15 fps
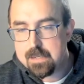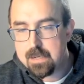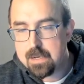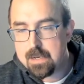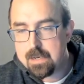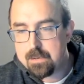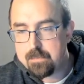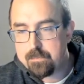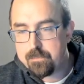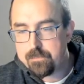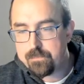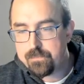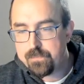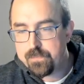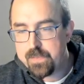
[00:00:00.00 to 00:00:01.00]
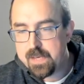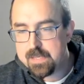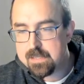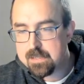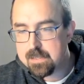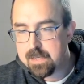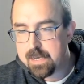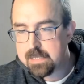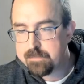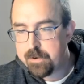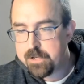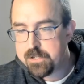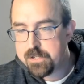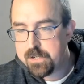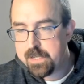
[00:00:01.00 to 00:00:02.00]
Um, this
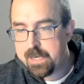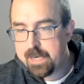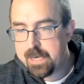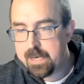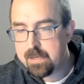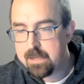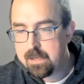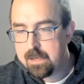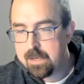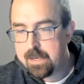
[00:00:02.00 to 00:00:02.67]
expression here